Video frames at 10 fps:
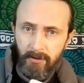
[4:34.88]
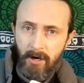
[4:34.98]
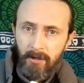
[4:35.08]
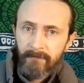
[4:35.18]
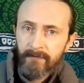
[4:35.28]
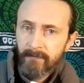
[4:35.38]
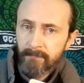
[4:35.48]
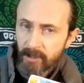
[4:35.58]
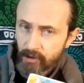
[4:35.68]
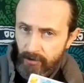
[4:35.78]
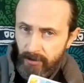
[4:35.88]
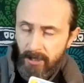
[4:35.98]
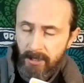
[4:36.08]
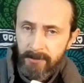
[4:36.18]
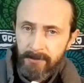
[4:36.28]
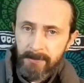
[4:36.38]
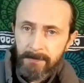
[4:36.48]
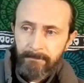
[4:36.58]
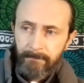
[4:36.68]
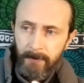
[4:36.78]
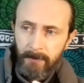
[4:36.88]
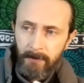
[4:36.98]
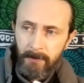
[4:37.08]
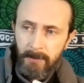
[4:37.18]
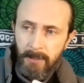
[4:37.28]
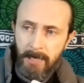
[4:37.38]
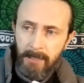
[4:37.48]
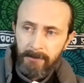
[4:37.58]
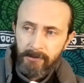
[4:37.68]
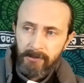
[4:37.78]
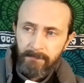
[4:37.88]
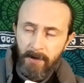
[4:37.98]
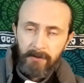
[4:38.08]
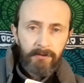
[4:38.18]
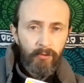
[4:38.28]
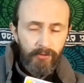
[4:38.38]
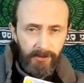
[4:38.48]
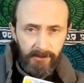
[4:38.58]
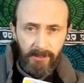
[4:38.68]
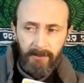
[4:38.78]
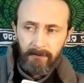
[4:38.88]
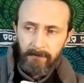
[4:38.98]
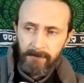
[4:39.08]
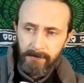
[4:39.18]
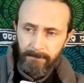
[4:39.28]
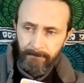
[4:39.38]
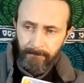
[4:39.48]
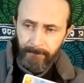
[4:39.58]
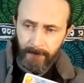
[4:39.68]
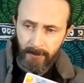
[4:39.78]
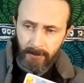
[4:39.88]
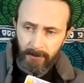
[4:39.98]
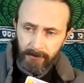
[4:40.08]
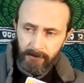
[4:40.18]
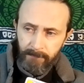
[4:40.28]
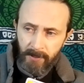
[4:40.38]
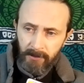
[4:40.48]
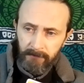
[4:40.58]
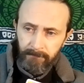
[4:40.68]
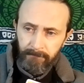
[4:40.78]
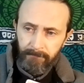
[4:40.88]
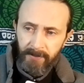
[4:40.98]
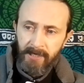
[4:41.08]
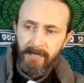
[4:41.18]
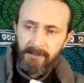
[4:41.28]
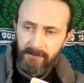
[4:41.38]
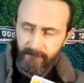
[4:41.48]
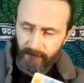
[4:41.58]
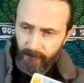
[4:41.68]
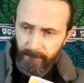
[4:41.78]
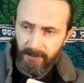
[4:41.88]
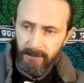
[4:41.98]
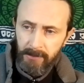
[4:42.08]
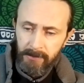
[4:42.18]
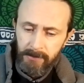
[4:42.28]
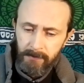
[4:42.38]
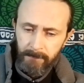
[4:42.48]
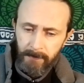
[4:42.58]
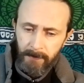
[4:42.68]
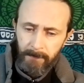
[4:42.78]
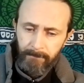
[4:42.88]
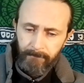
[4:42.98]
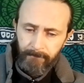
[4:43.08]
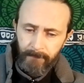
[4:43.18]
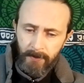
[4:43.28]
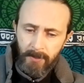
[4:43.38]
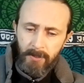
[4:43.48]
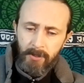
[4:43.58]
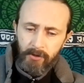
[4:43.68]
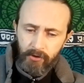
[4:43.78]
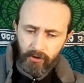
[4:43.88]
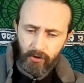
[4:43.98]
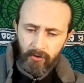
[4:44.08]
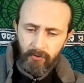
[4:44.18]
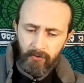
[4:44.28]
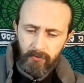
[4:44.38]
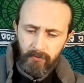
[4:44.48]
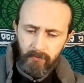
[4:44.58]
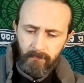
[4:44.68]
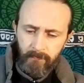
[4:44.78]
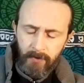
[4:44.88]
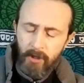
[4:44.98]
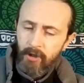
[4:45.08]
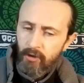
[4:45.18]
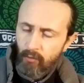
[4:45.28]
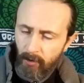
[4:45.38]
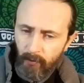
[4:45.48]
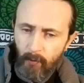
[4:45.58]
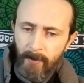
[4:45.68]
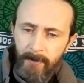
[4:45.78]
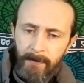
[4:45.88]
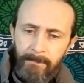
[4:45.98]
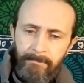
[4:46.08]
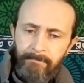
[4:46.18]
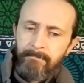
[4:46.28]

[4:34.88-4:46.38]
card of the major arcana. Okay, this is about closing cycles, it's about big ends for new beginnings. Okay, so you are aware.